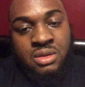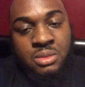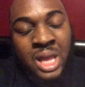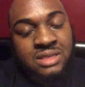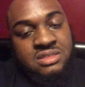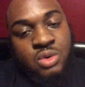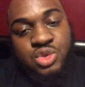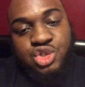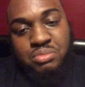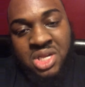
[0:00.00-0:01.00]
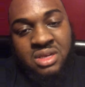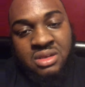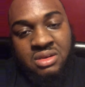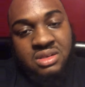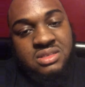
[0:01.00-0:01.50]
Like, social
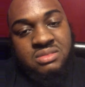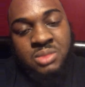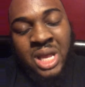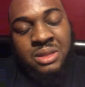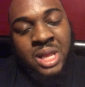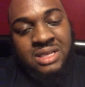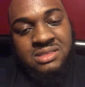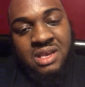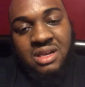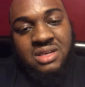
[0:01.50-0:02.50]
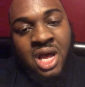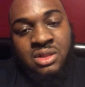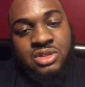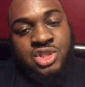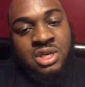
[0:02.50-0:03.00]
media, like
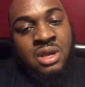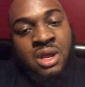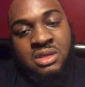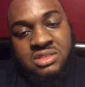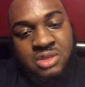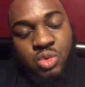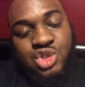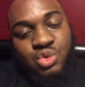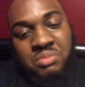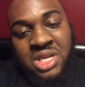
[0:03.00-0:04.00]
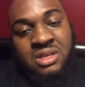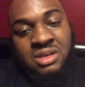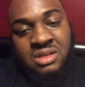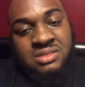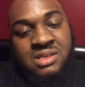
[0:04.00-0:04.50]
technology, social
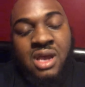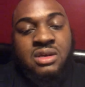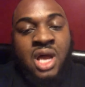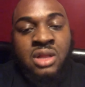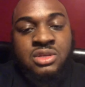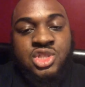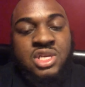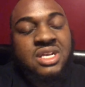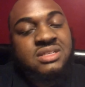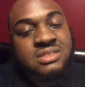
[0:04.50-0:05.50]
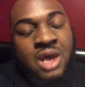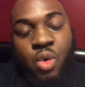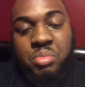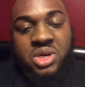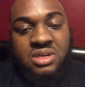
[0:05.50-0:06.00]
media and technology is
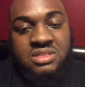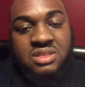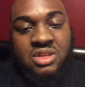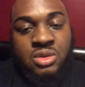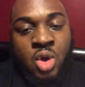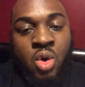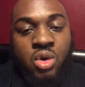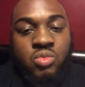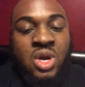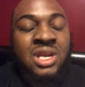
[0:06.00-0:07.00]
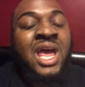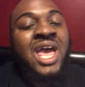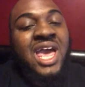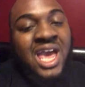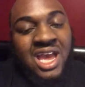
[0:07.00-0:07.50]
helping us in the long run
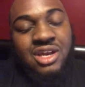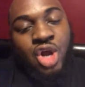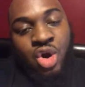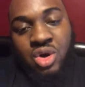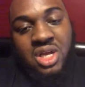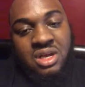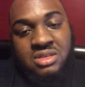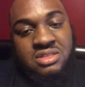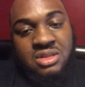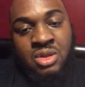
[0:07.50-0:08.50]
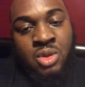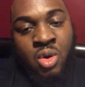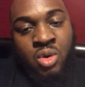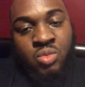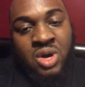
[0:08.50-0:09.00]
and hurting us in the
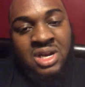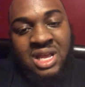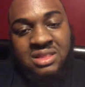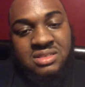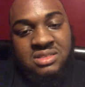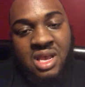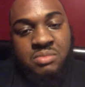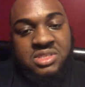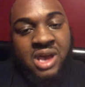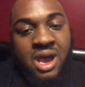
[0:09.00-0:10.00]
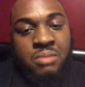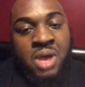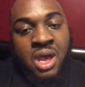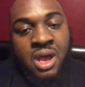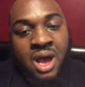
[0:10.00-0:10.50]
long run at the same time.
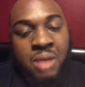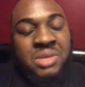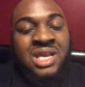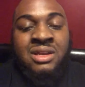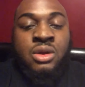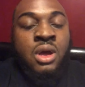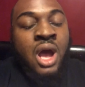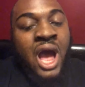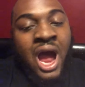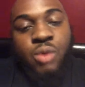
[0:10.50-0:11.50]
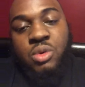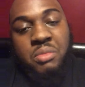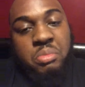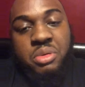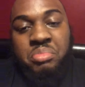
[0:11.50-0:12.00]
I mean, I
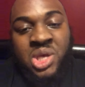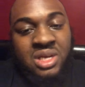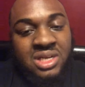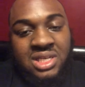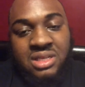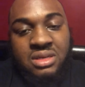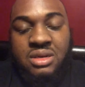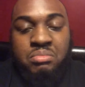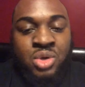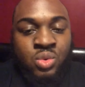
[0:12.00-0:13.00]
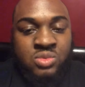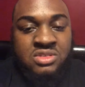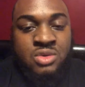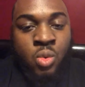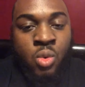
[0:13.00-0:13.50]
remember being a kid in middle
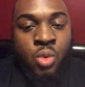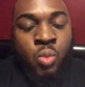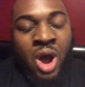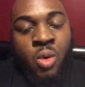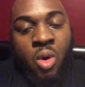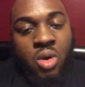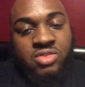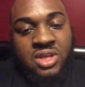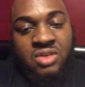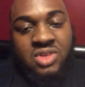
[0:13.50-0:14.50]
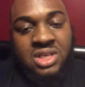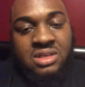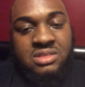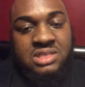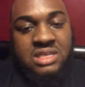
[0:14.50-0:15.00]
school while all the other
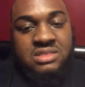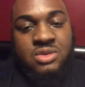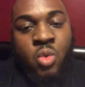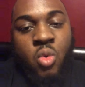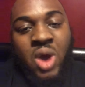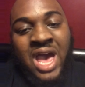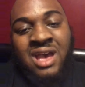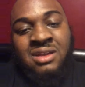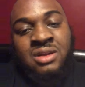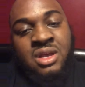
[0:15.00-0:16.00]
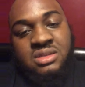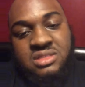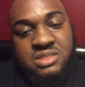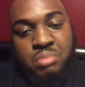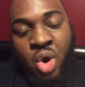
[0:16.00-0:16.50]
kids at school had
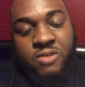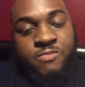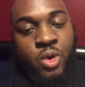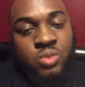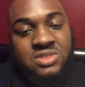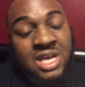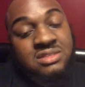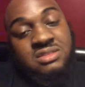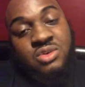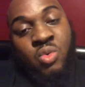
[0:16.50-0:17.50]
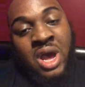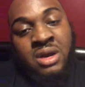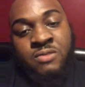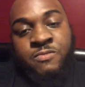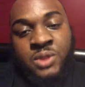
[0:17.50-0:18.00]
smartphones. I still
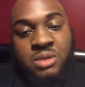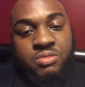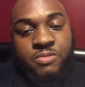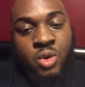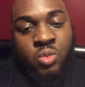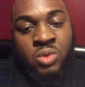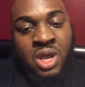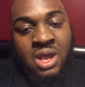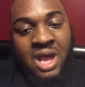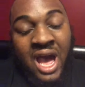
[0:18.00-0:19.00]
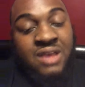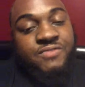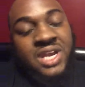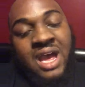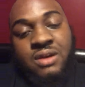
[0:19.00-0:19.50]
had a flip phone. I
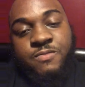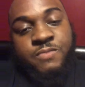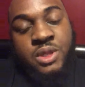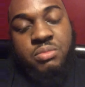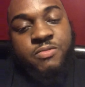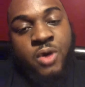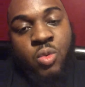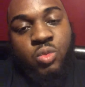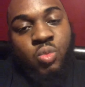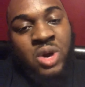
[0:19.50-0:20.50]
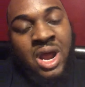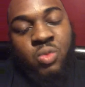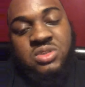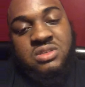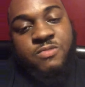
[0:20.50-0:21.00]
even had a flip phone when I
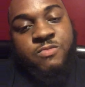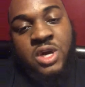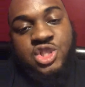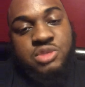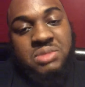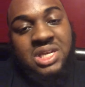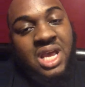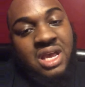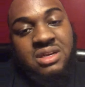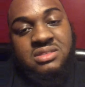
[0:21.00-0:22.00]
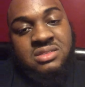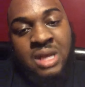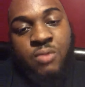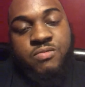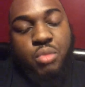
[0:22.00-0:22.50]
was a freshman and a
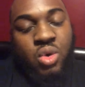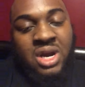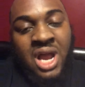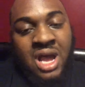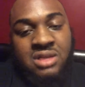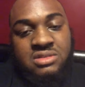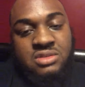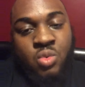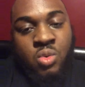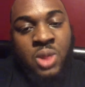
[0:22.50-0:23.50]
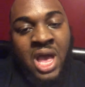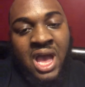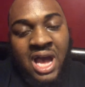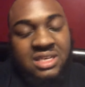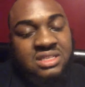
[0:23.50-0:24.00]
sophomore in high school.
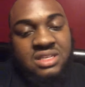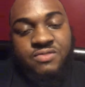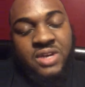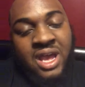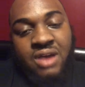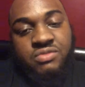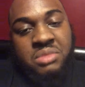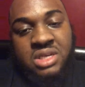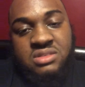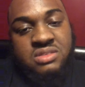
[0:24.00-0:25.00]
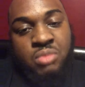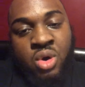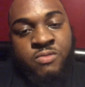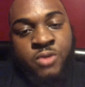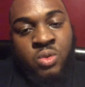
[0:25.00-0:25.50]
I didn't even have me a
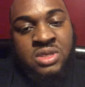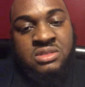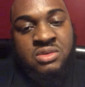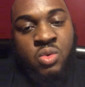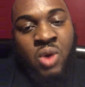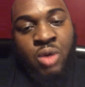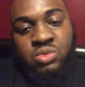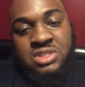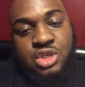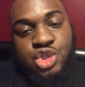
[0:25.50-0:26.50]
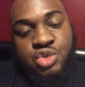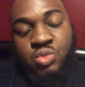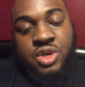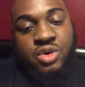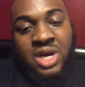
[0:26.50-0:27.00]
smartphone until I was a
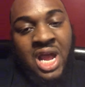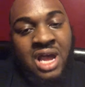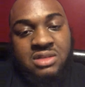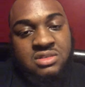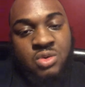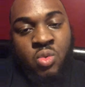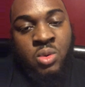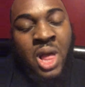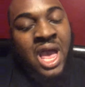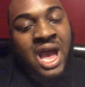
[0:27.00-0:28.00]
junior in high school.